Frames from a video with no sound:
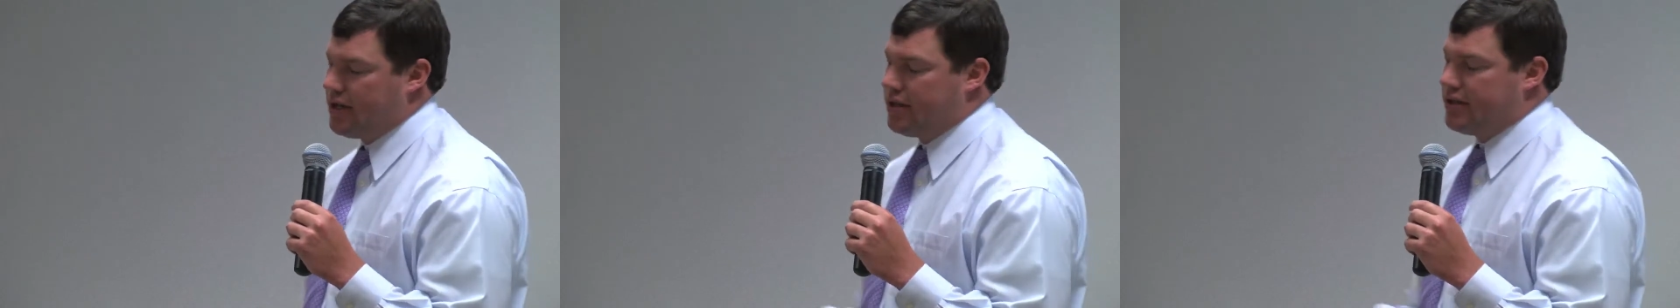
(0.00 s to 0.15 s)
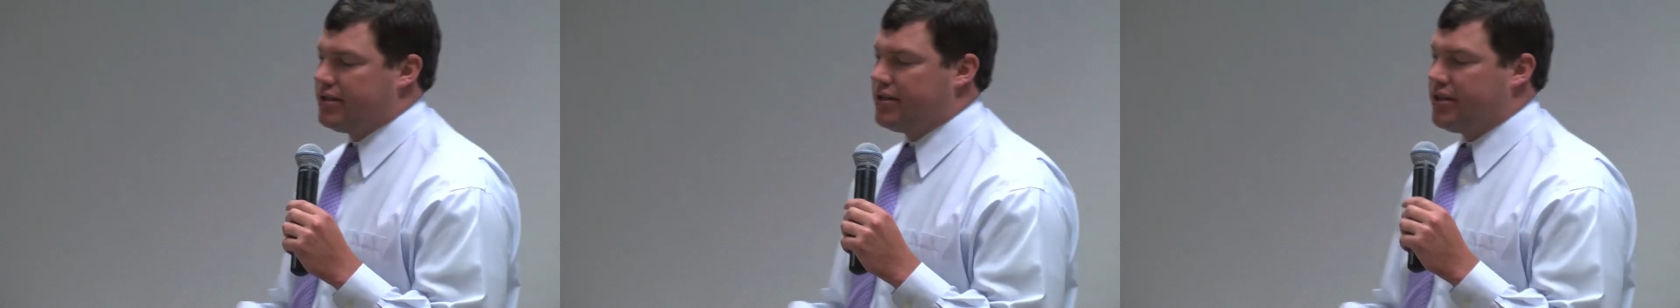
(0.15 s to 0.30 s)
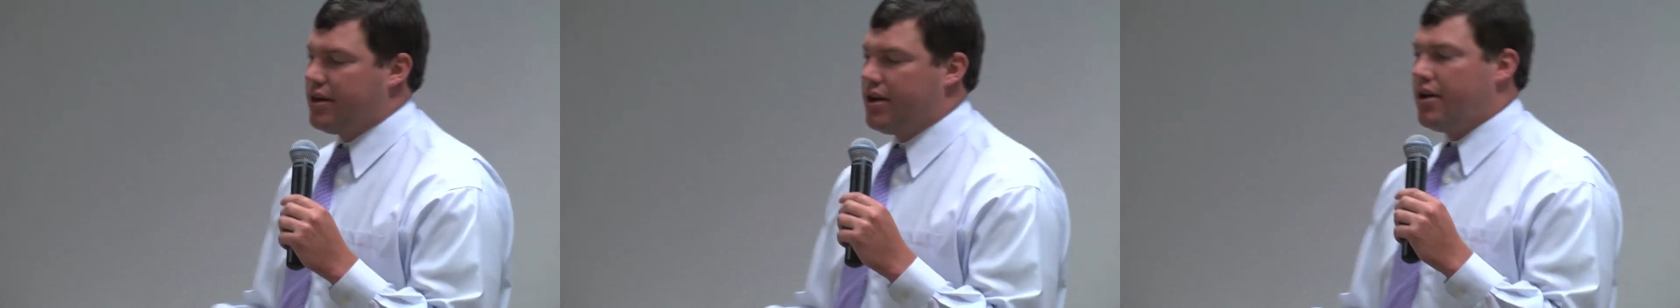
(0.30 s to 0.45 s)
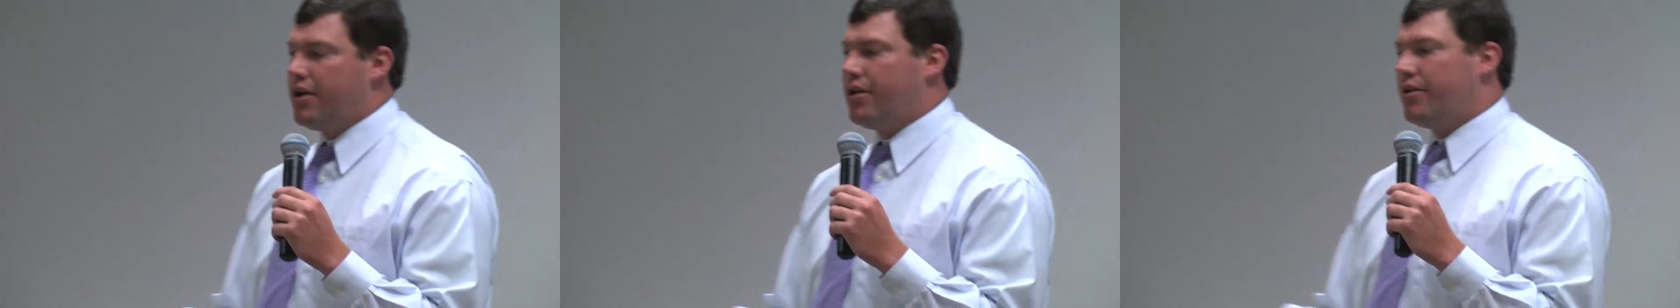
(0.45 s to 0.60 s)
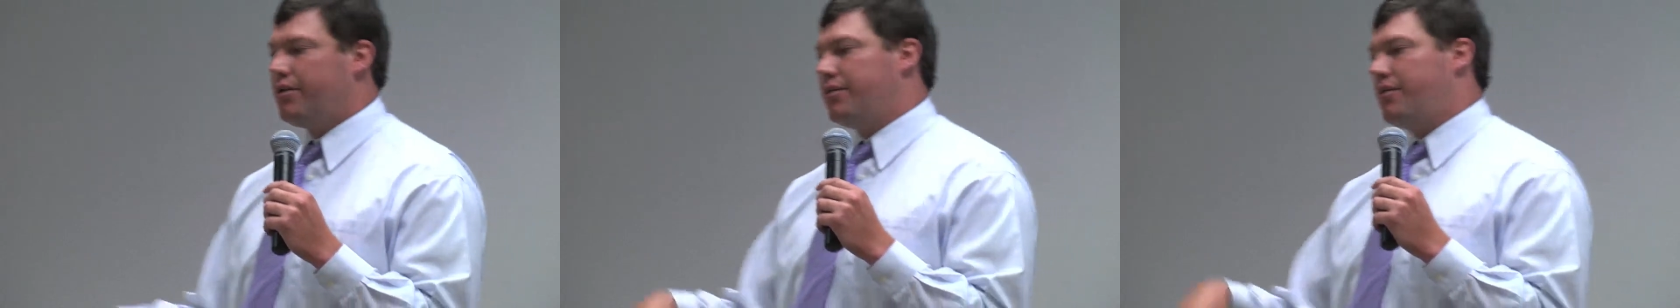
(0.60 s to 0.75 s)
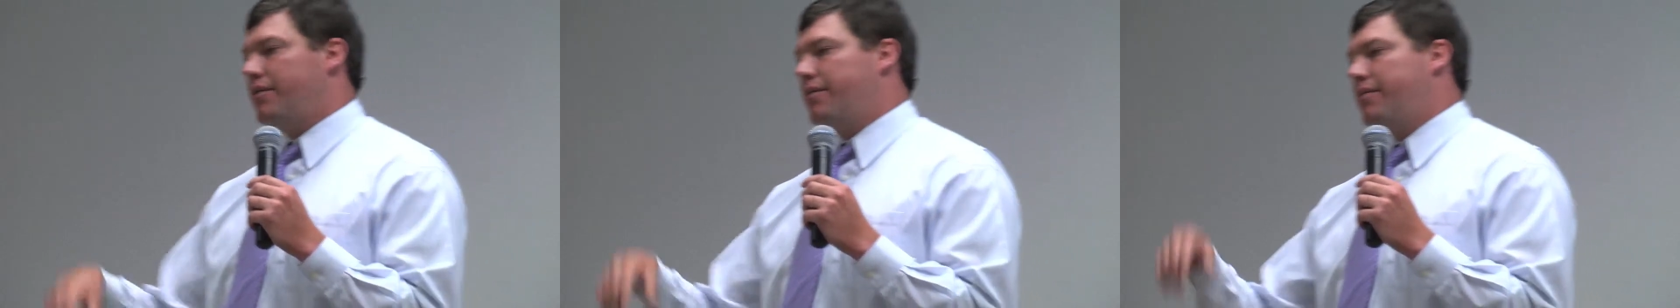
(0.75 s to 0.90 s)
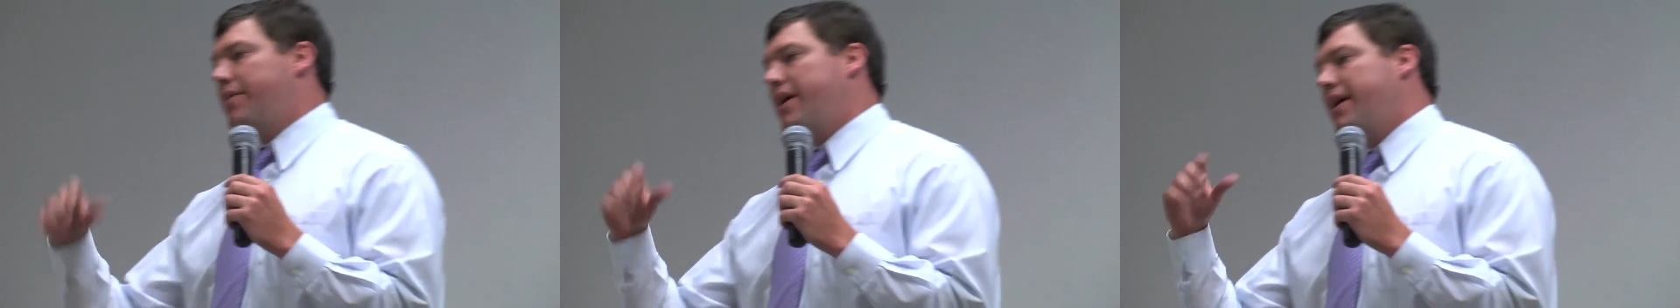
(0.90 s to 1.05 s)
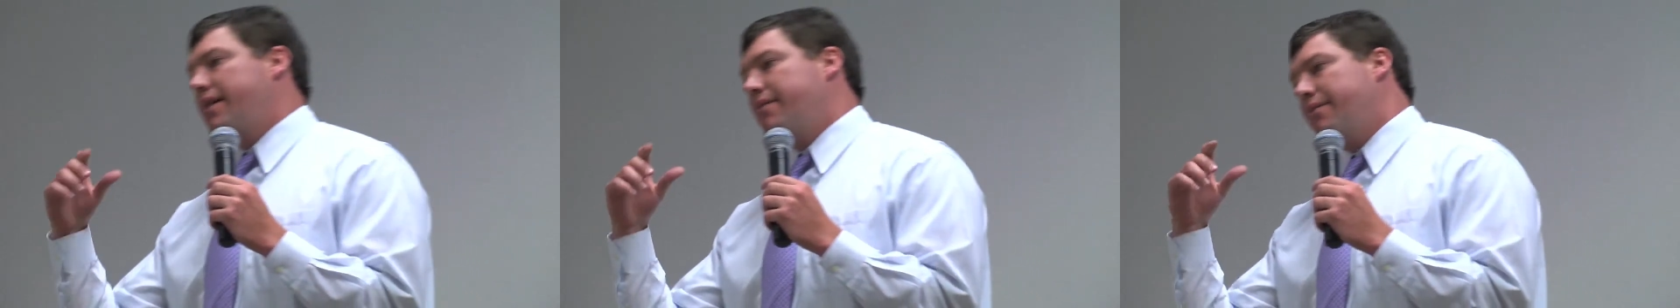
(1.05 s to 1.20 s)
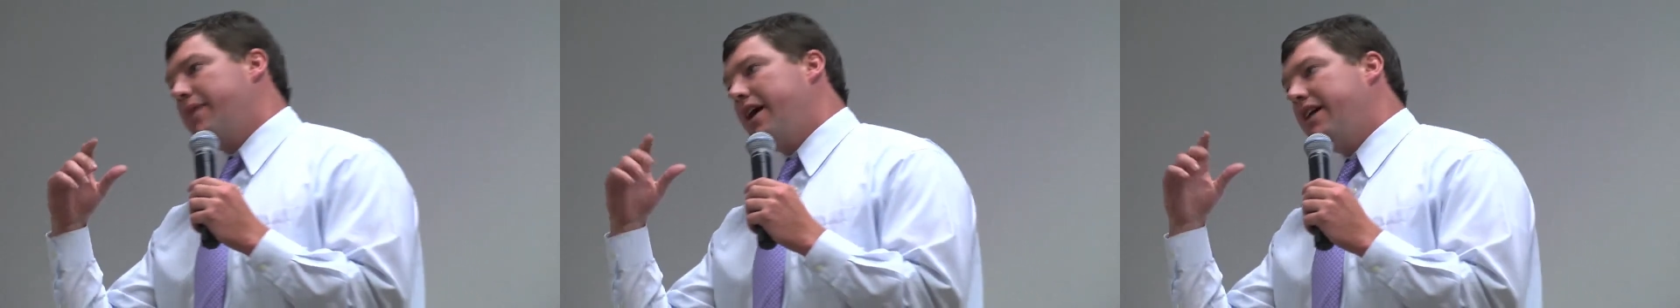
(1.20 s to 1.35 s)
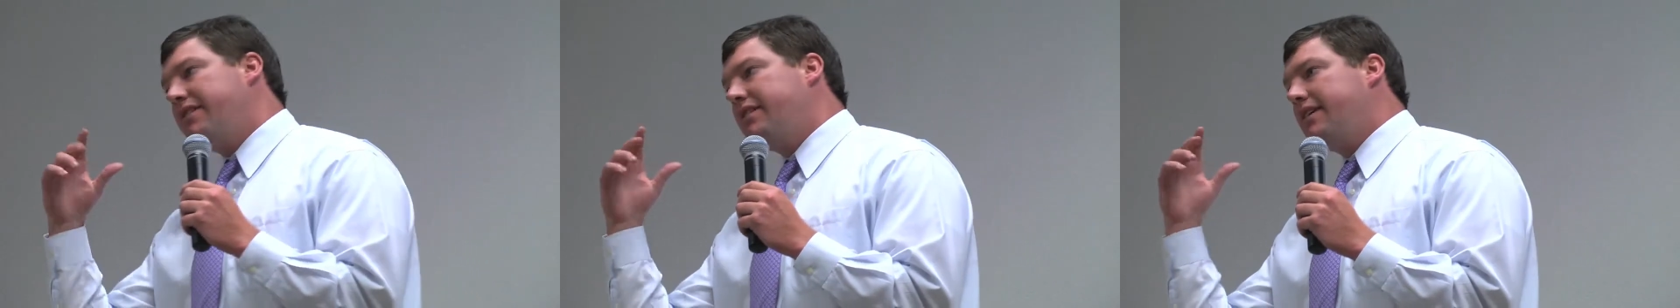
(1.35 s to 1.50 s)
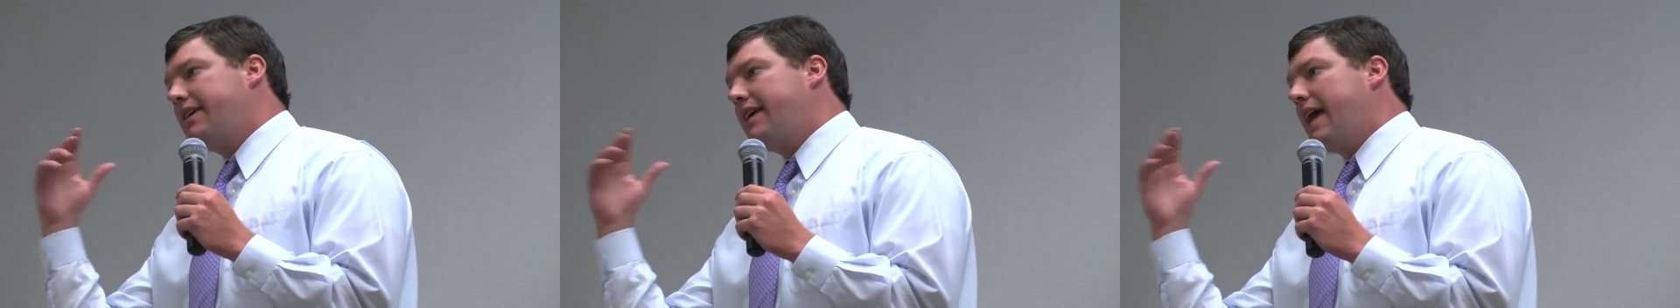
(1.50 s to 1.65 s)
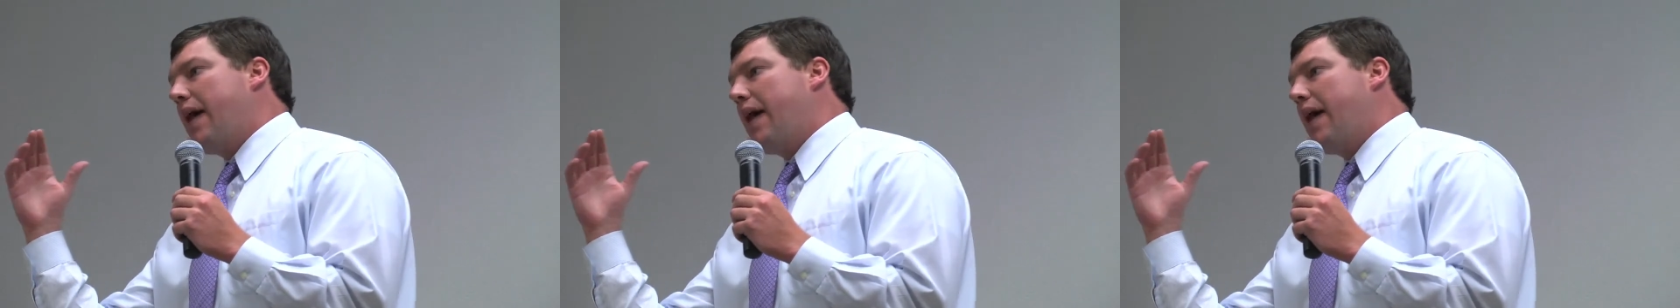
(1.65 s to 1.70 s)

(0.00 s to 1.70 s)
So basic